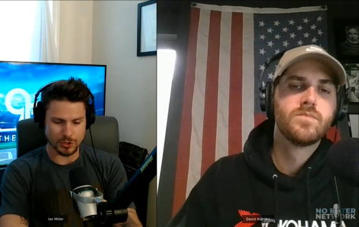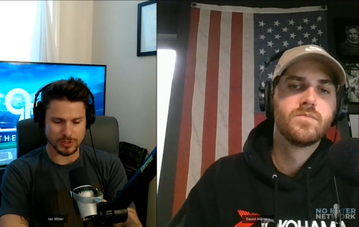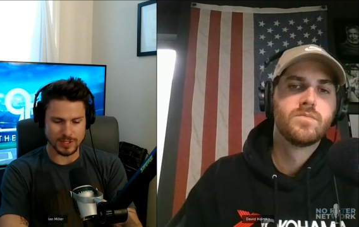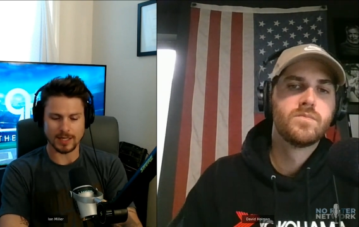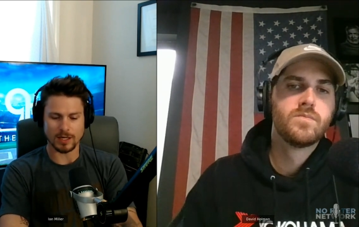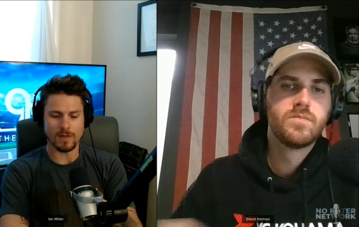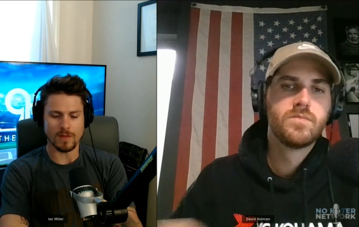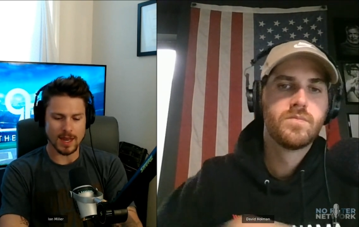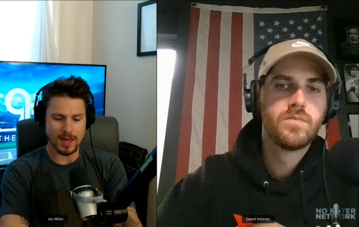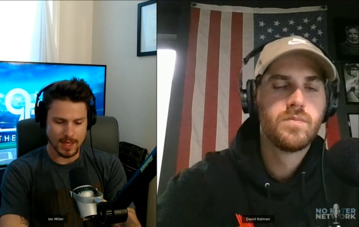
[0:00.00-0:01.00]
Speaker 1: take on
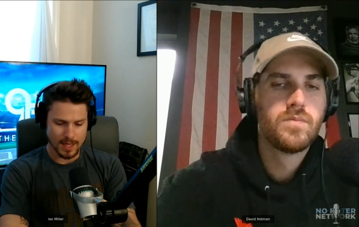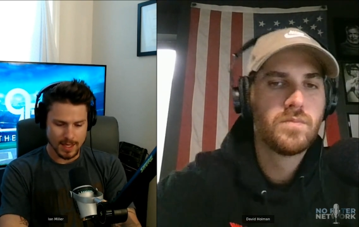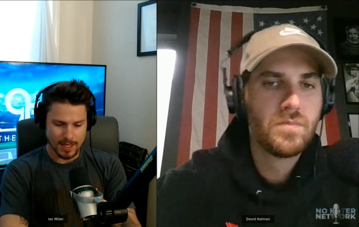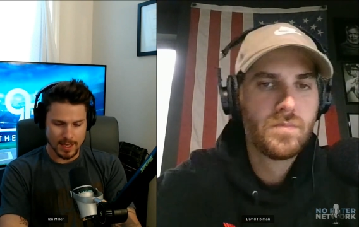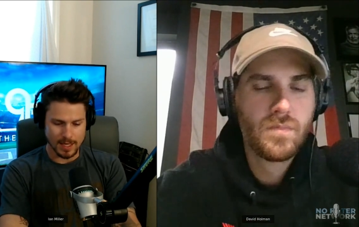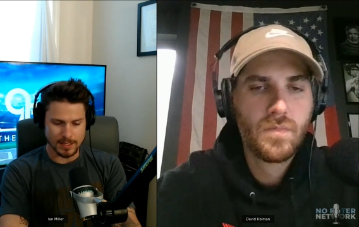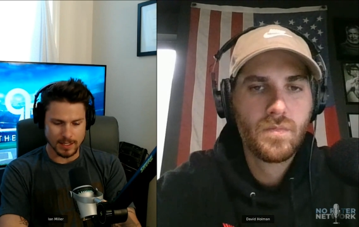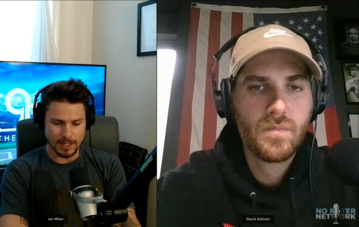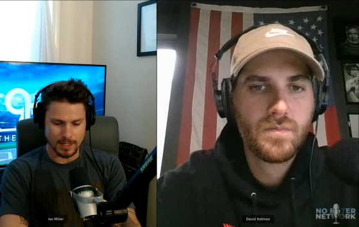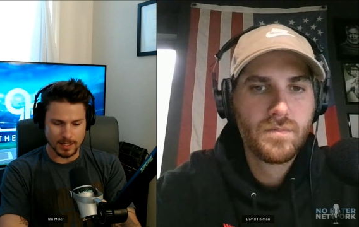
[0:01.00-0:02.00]
that? And
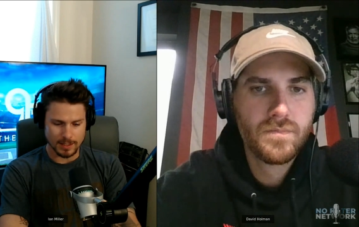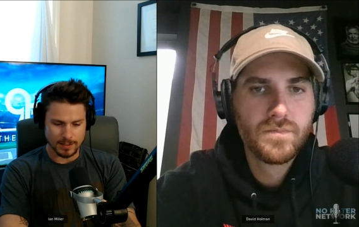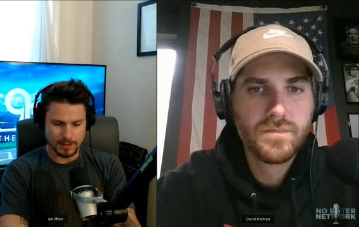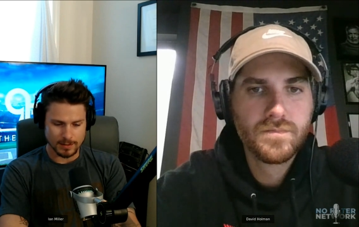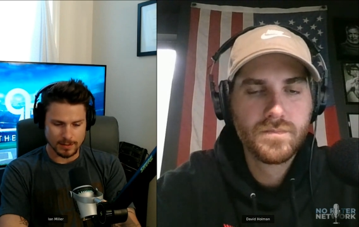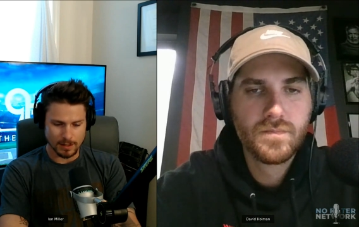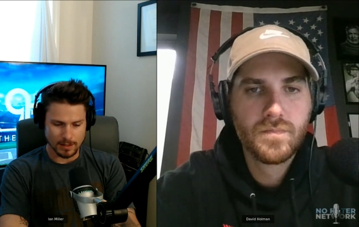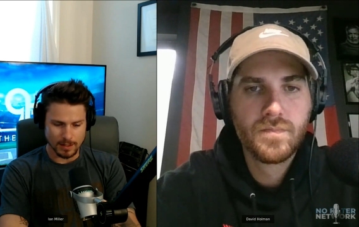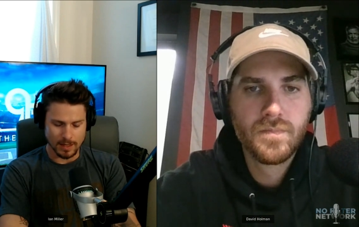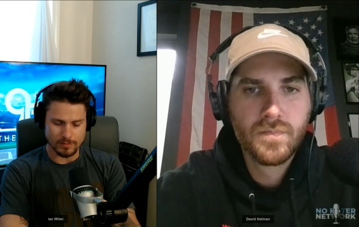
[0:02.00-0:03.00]
uh
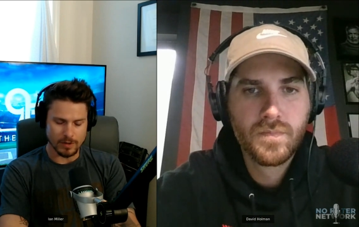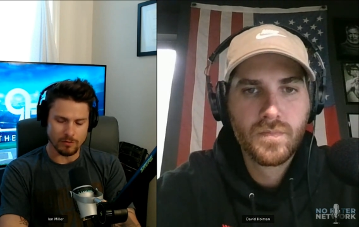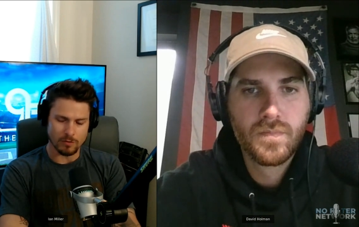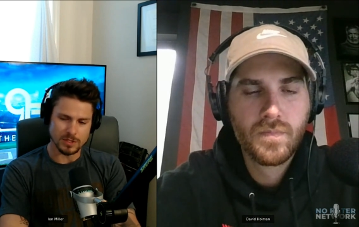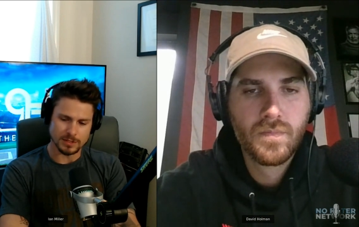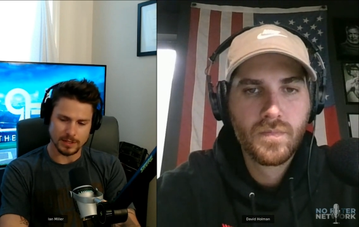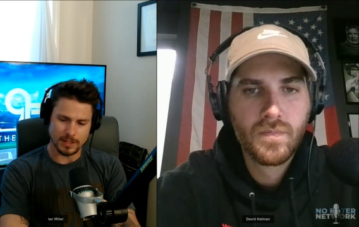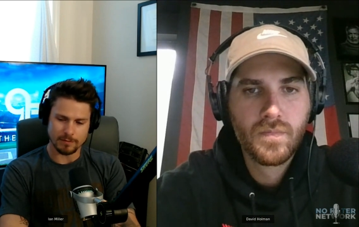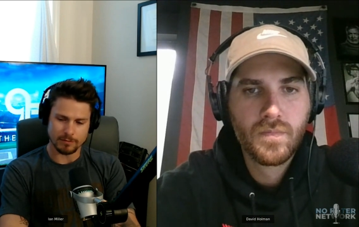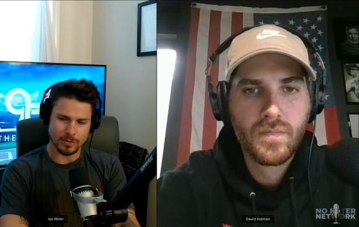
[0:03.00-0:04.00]
have you ever missed a
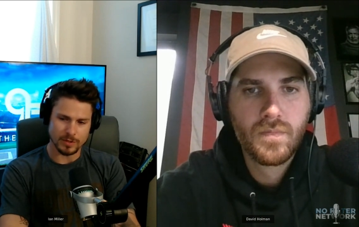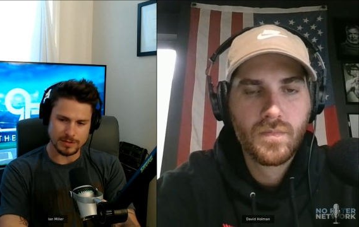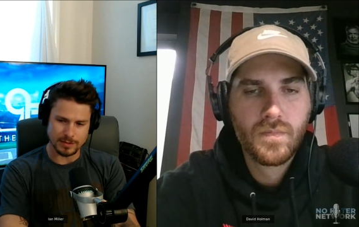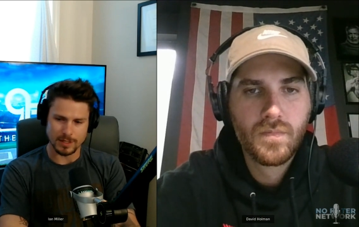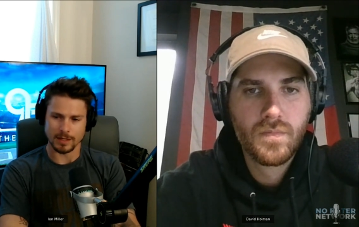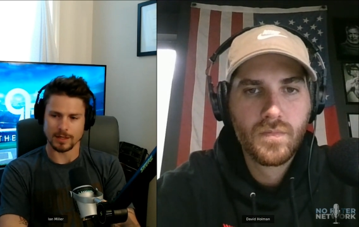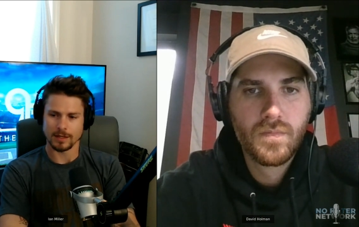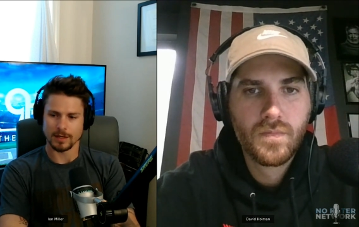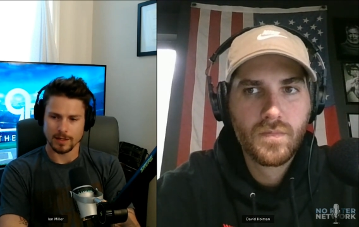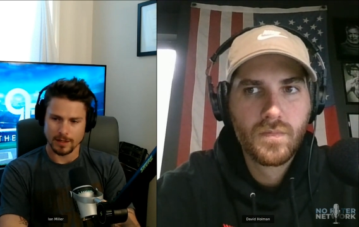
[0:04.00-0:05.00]
game for being sick?
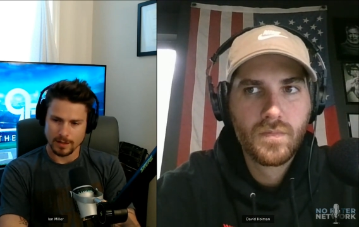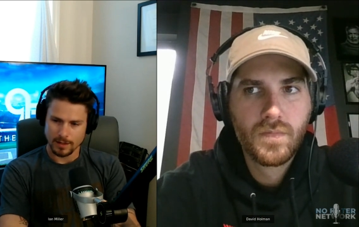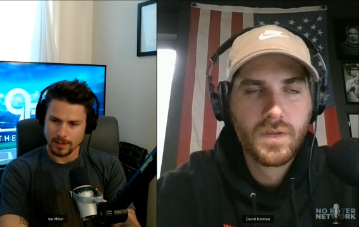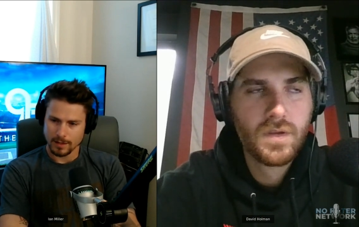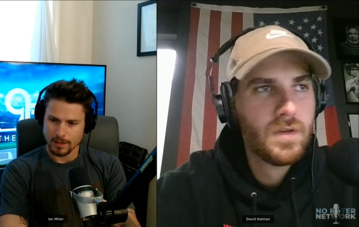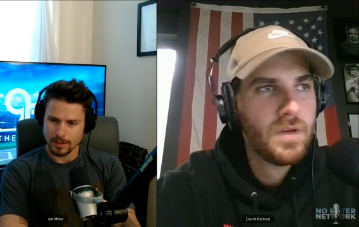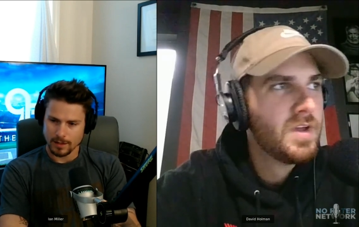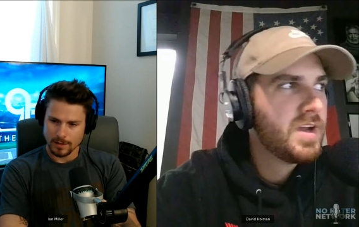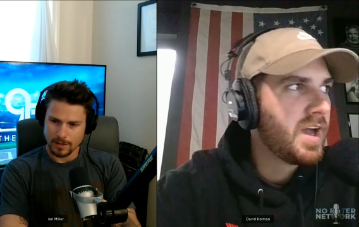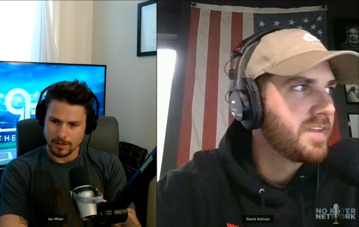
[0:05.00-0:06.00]

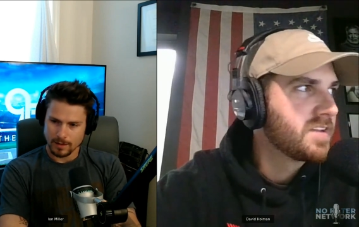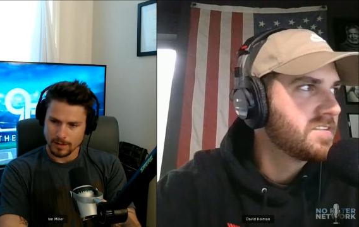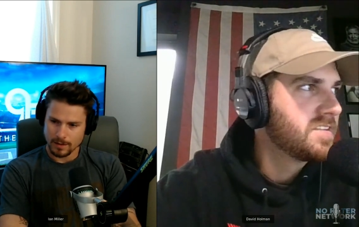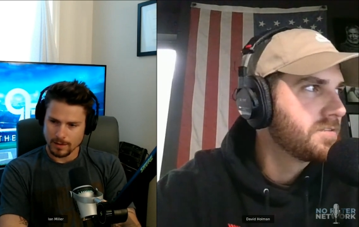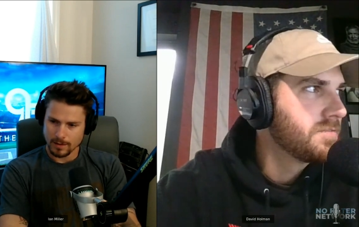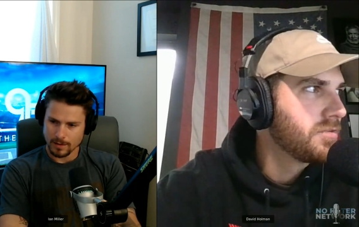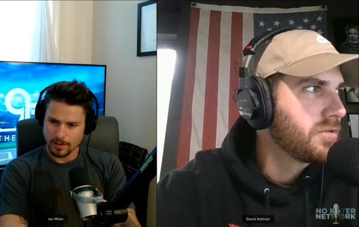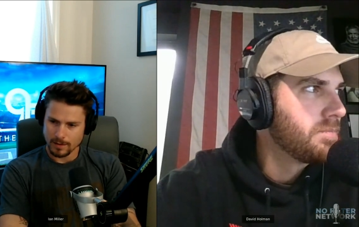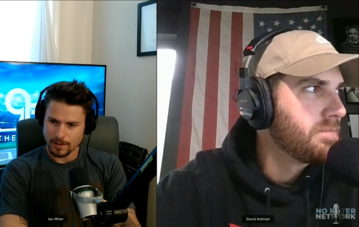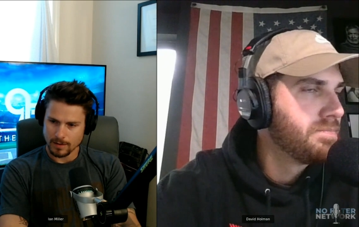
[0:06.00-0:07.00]
Speaker 2: I think it's different
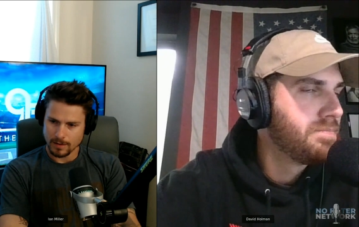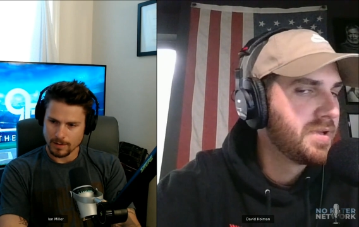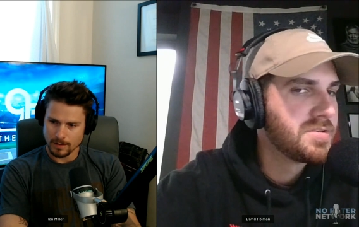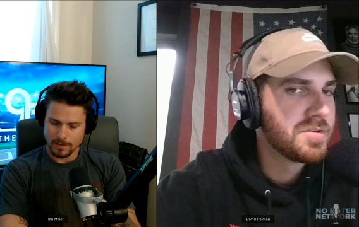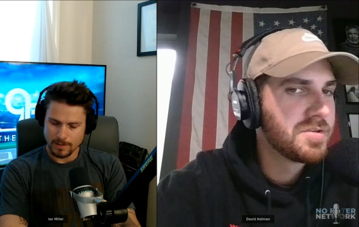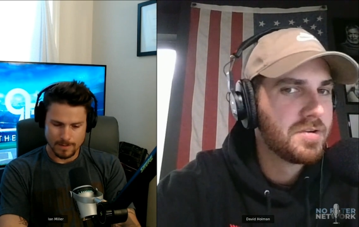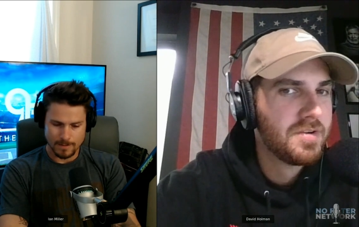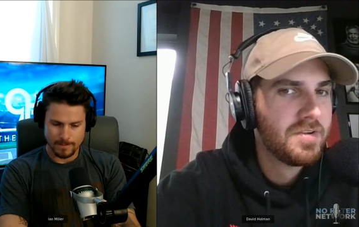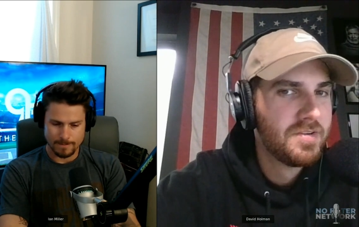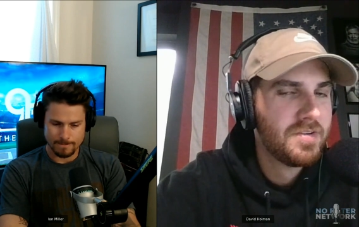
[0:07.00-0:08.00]
for a pitcher.
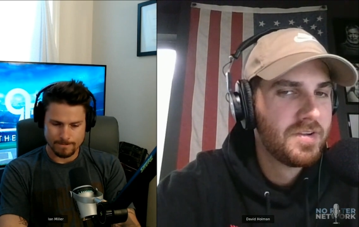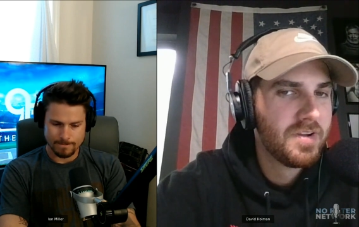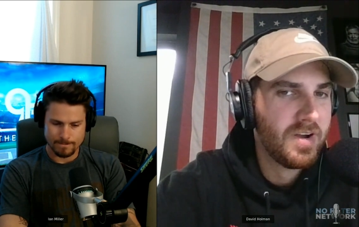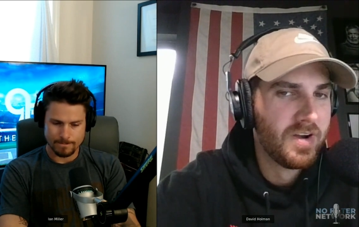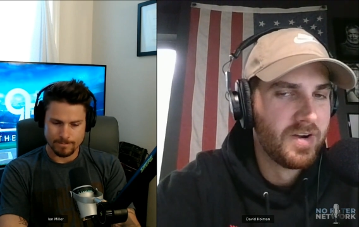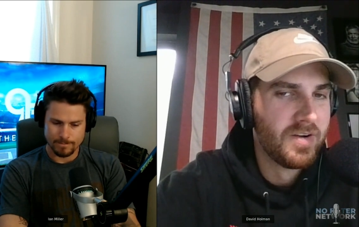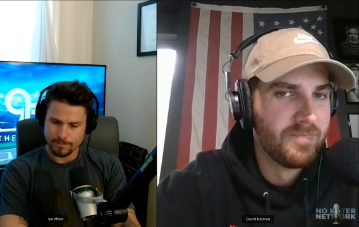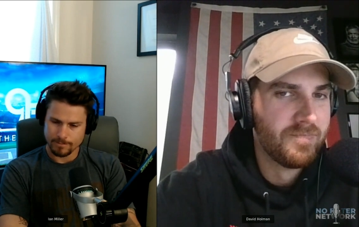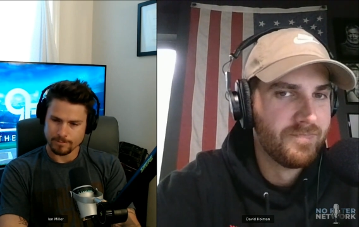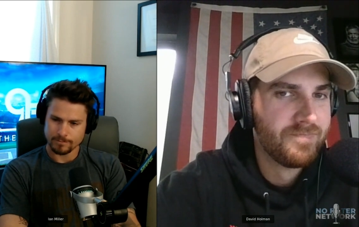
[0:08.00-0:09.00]

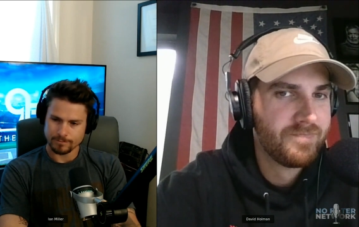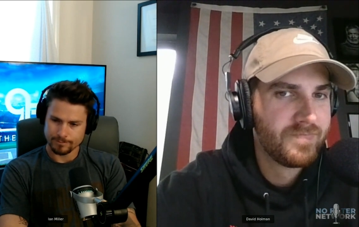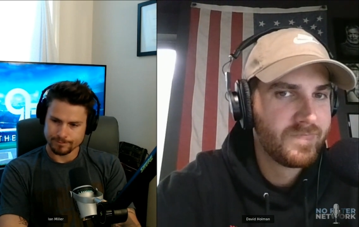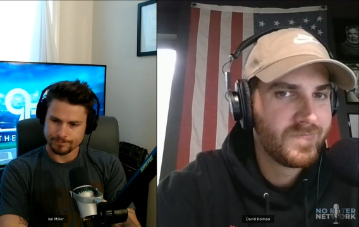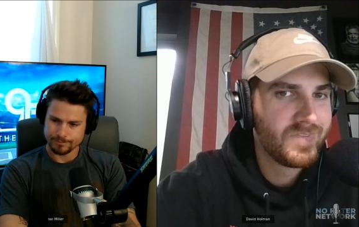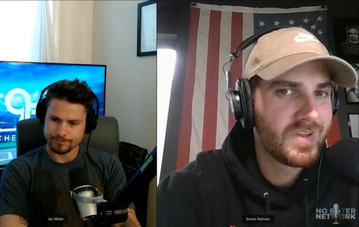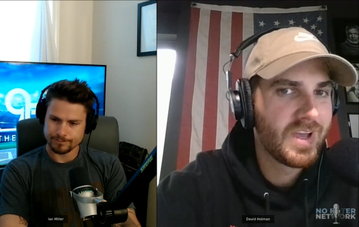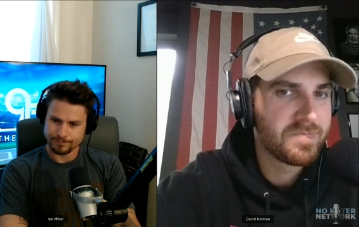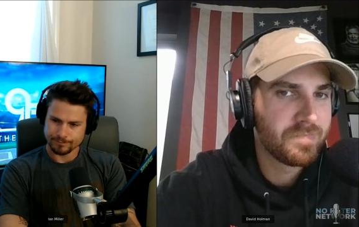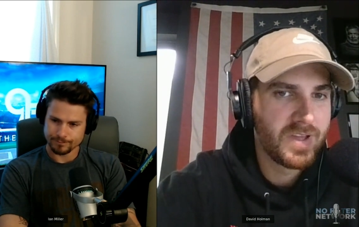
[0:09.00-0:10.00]
Um you
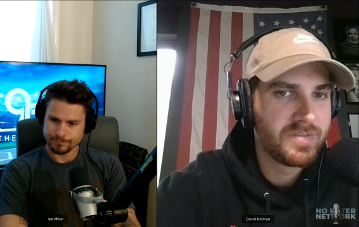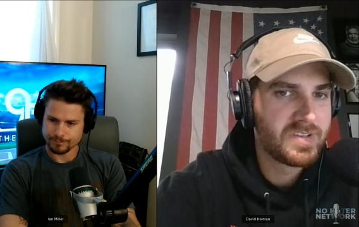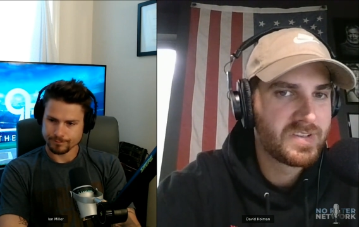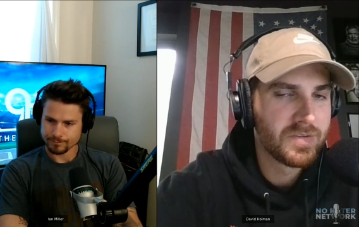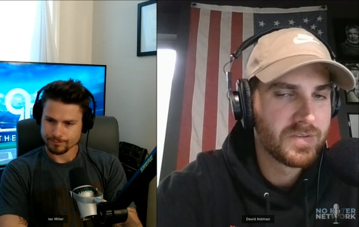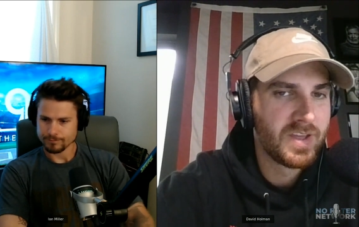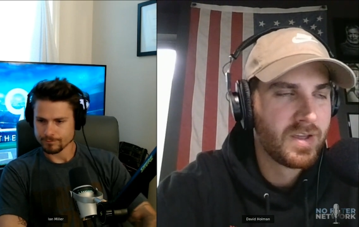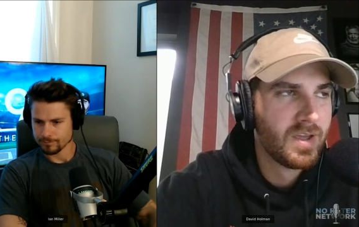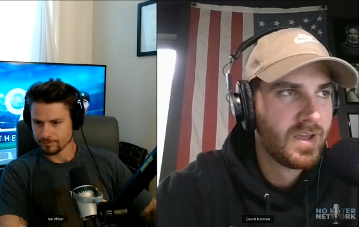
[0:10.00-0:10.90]
guys play every single day.